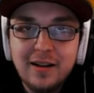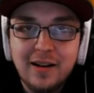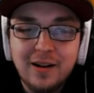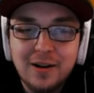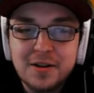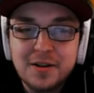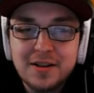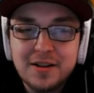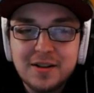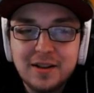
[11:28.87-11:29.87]
Oh,
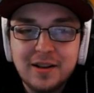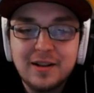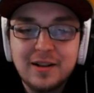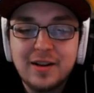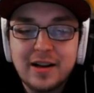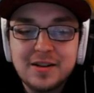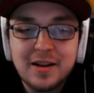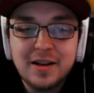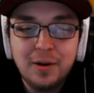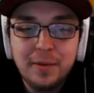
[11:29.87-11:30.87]
Celesteela. Like I said,
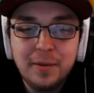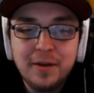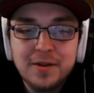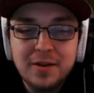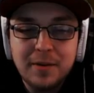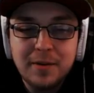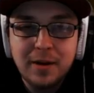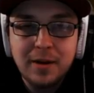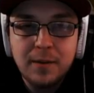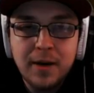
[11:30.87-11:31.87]
a little bit of a sleeper.
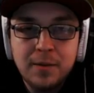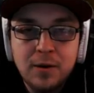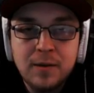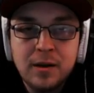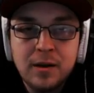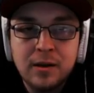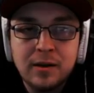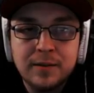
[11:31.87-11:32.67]
Not a bad Pokemon at all.